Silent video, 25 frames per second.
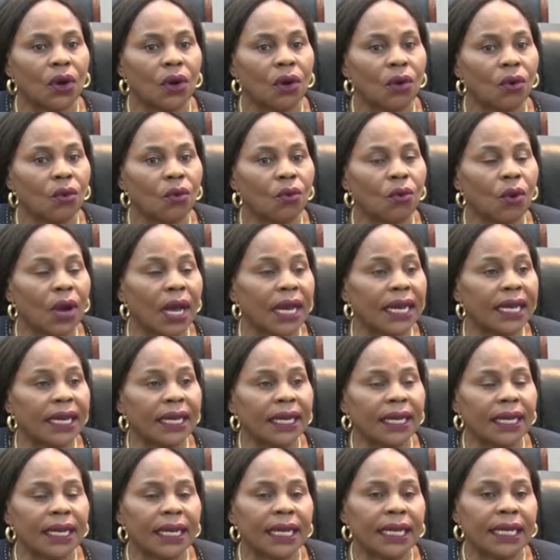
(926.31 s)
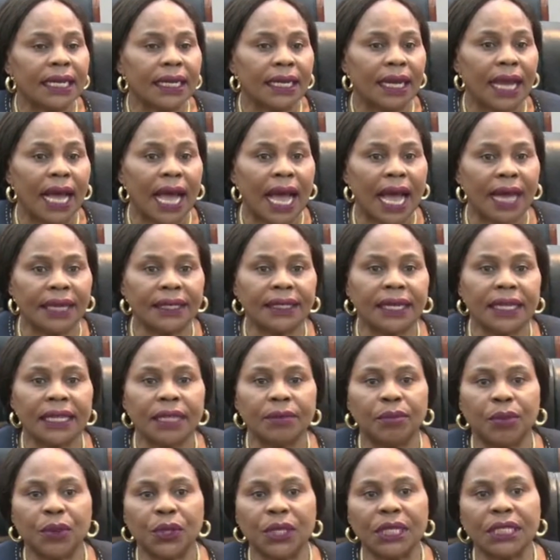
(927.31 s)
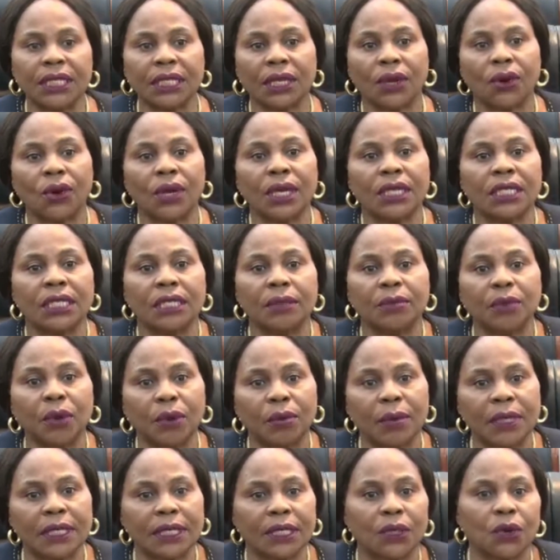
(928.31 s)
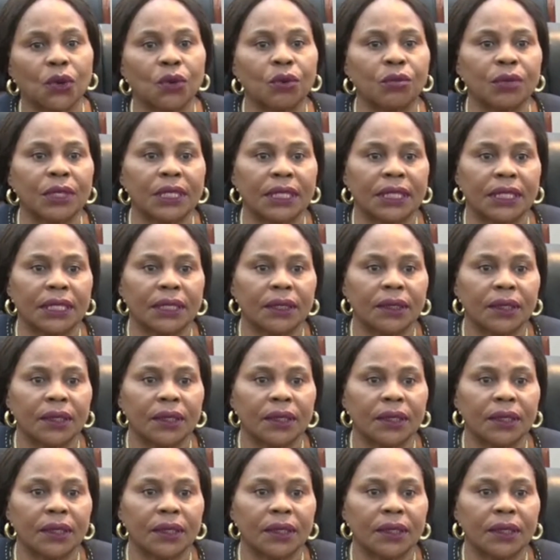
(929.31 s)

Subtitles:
1, under the Political and Diplomacy Committee,